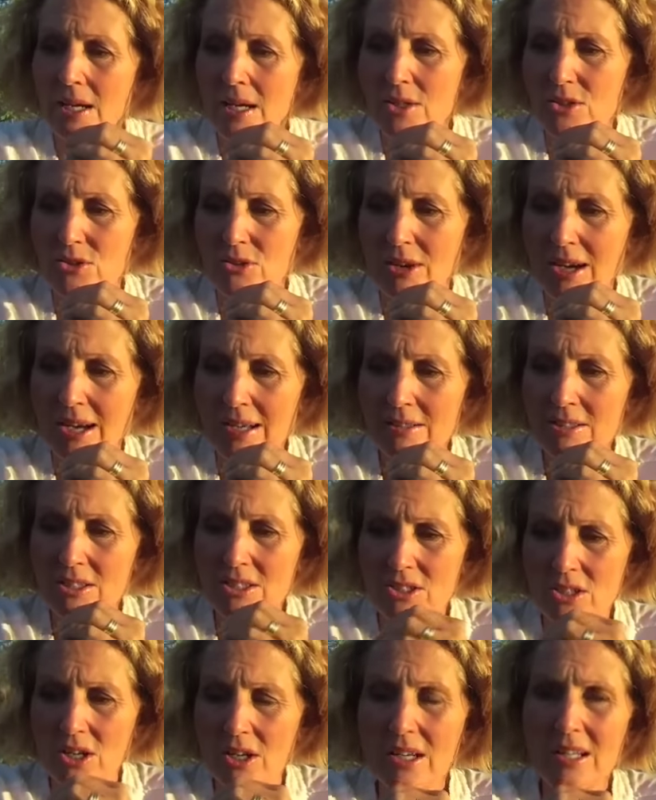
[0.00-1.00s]
So I
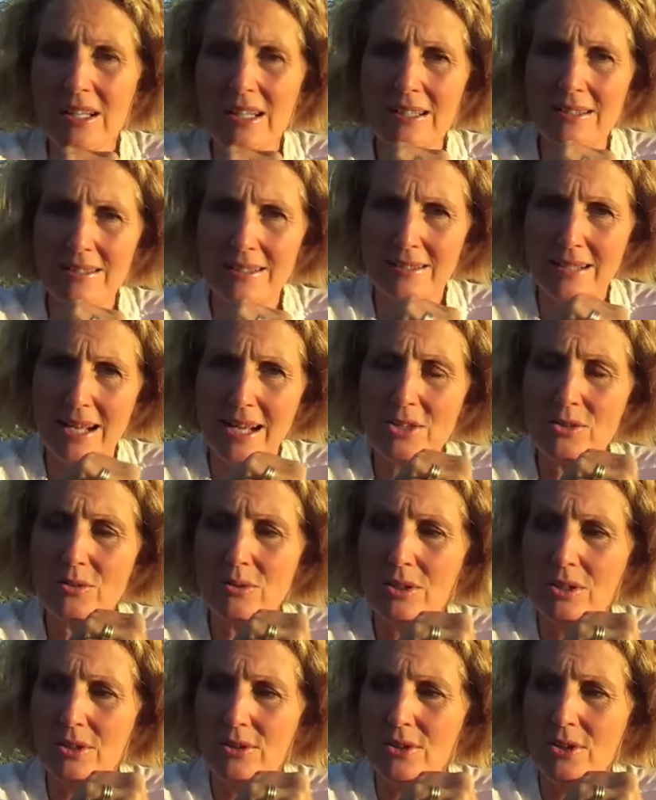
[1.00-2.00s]
started eating
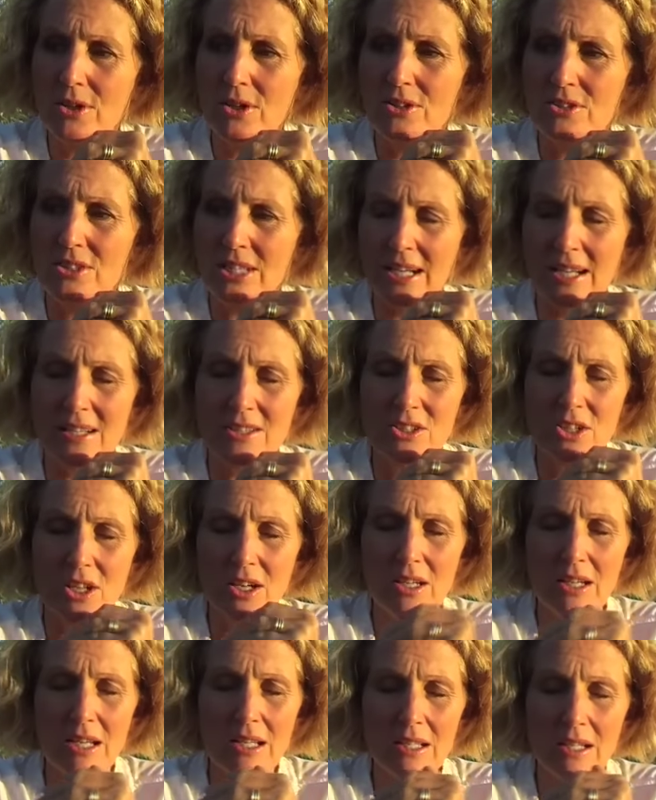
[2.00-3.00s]
natural glucose and I
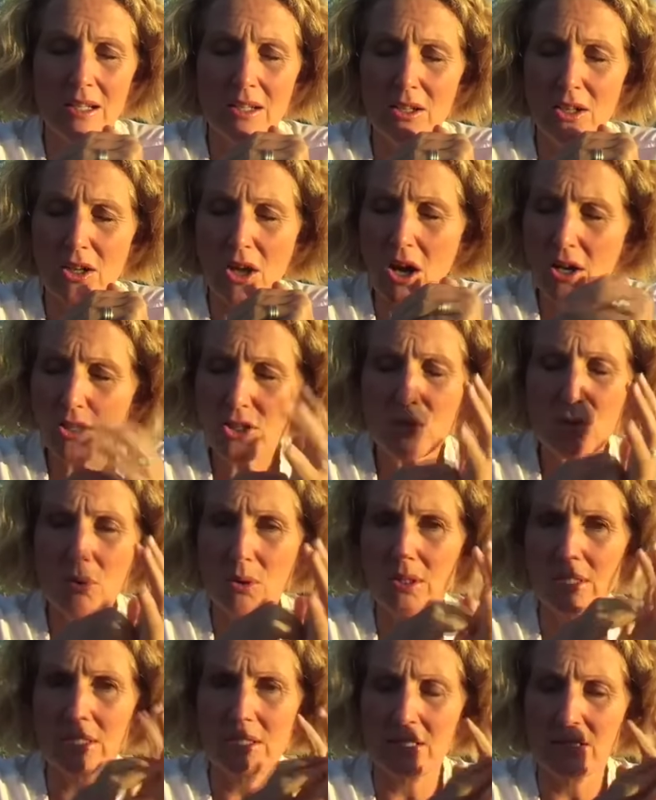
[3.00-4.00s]
started eating large
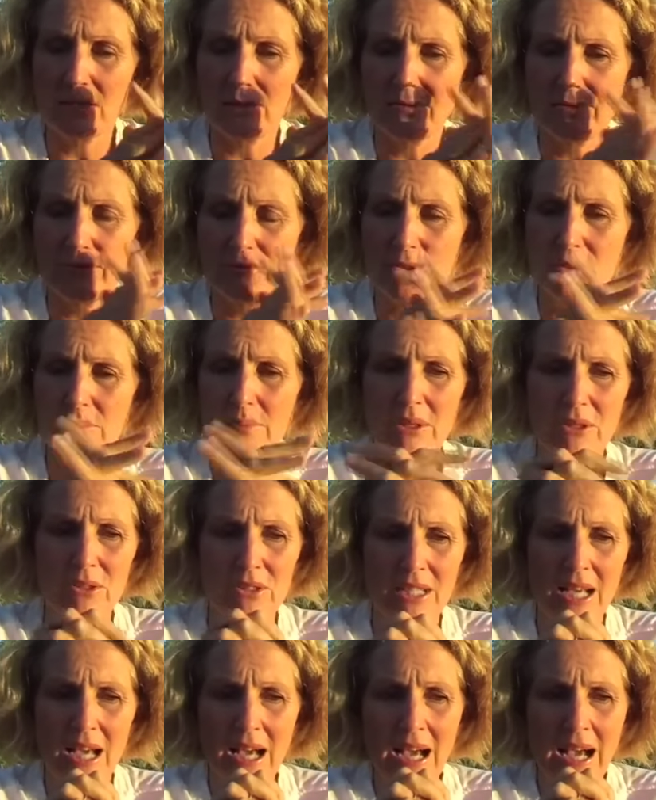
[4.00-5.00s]
quantities of fruit because
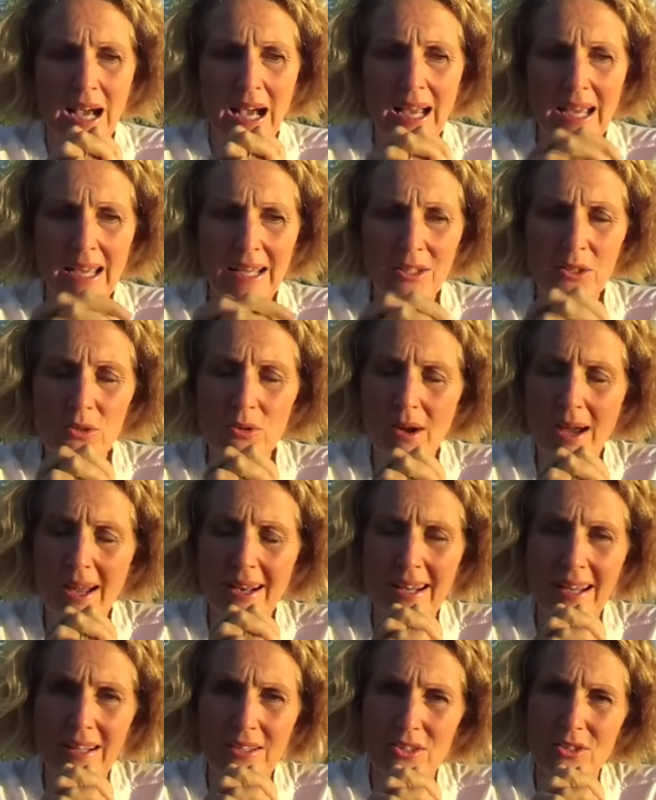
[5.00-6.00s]
I had
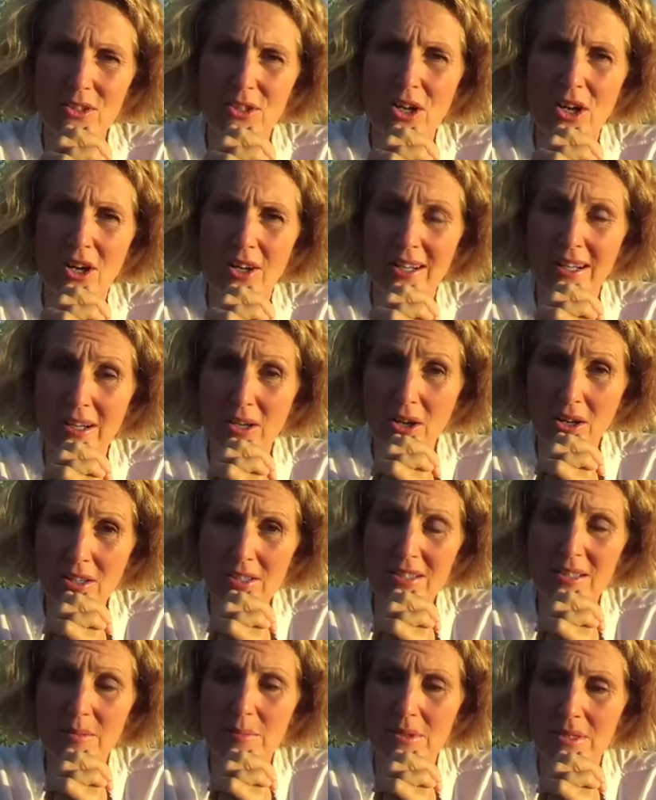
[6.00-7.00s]
cried out to God and
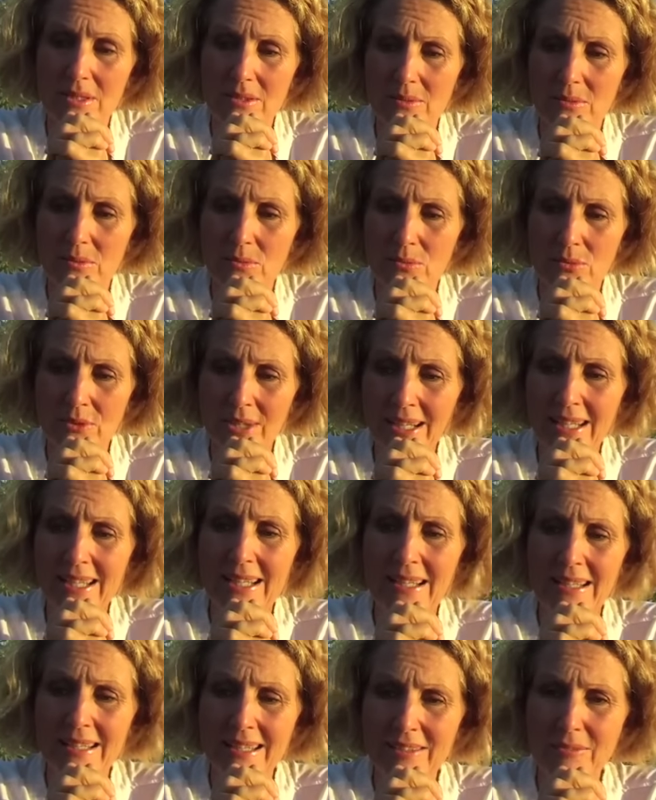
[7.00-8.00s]
asked Him to
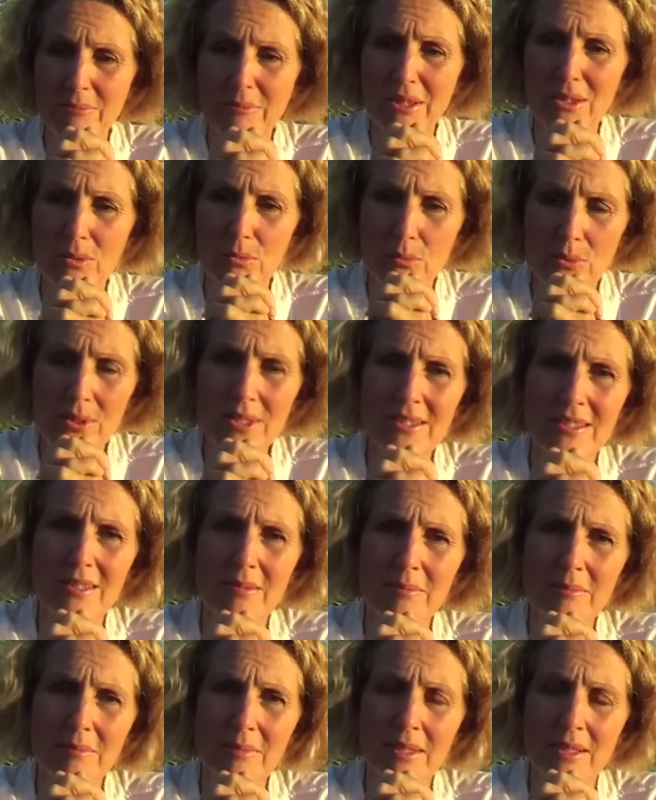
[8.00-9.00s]
really give me the
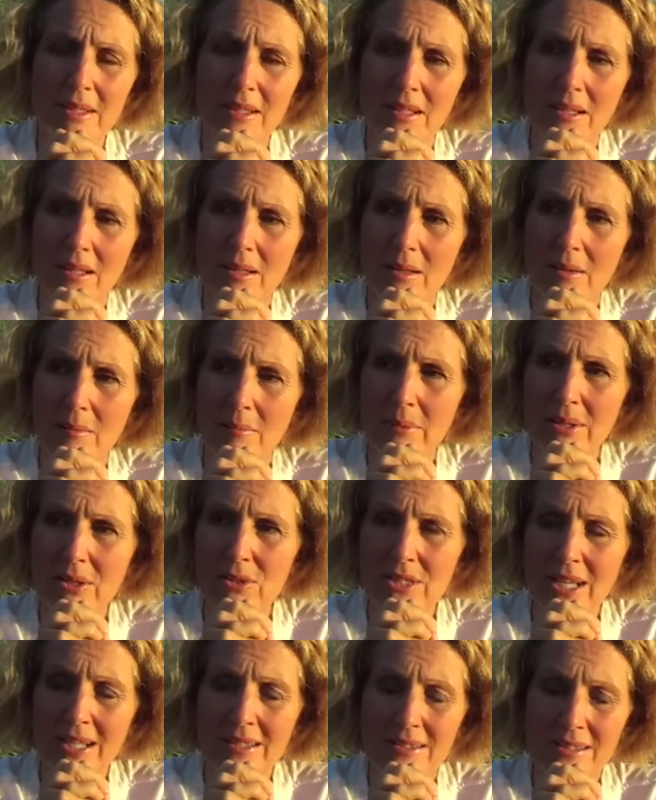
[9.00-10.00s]
wisdom
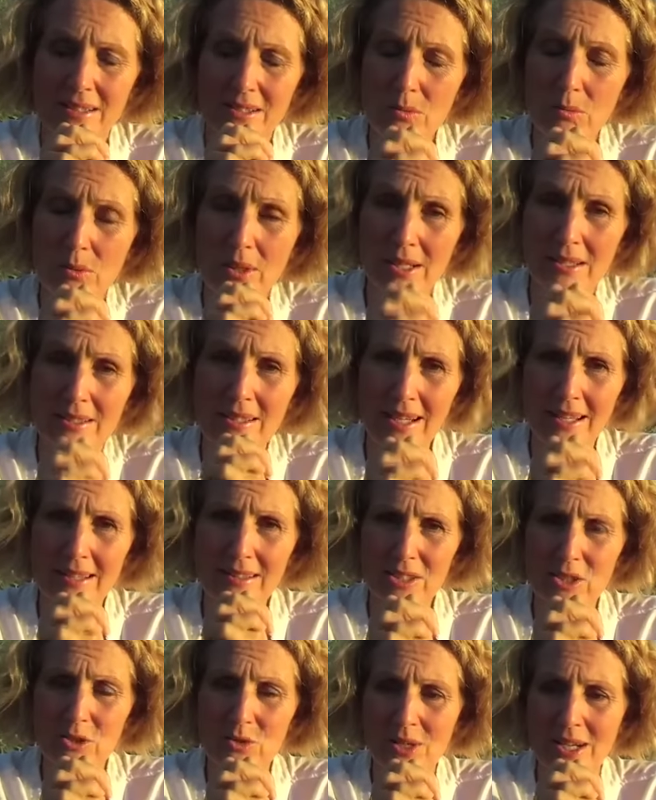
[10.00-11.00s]
because I didn't want to take
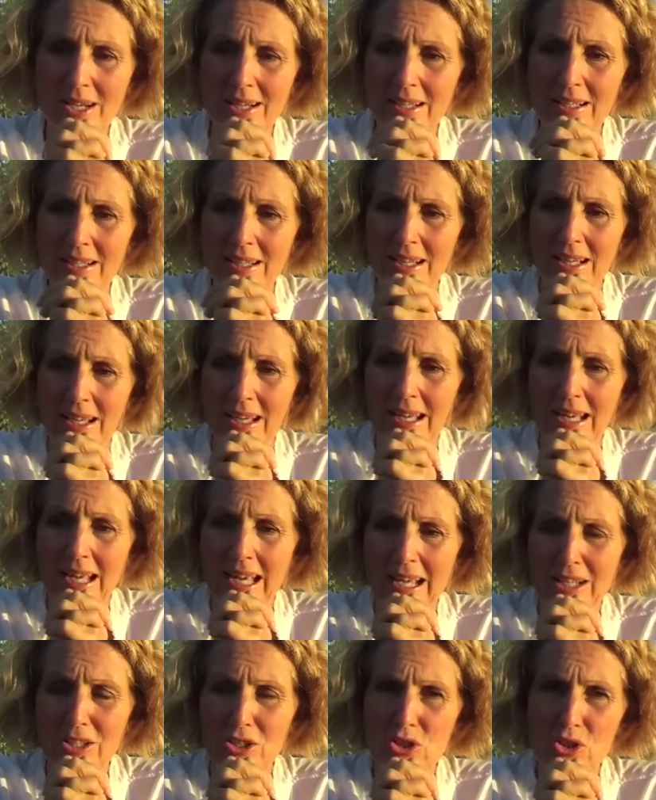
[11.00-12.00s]
this drug
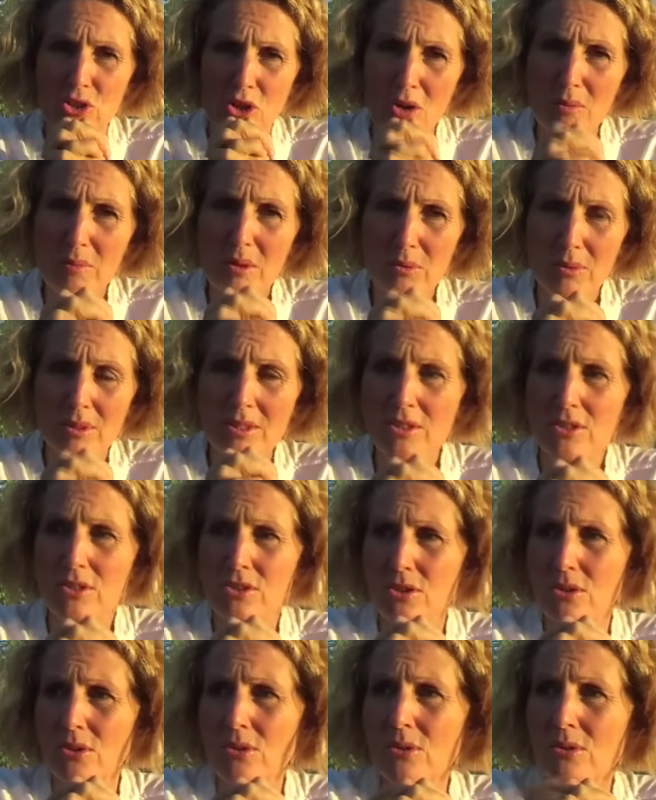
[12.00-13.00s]
and show me what to
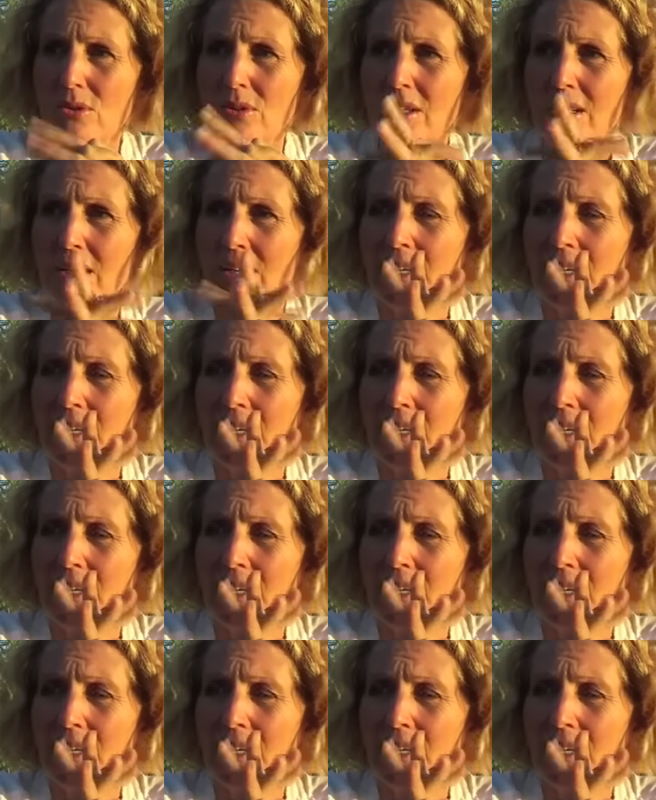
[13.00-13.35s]
do.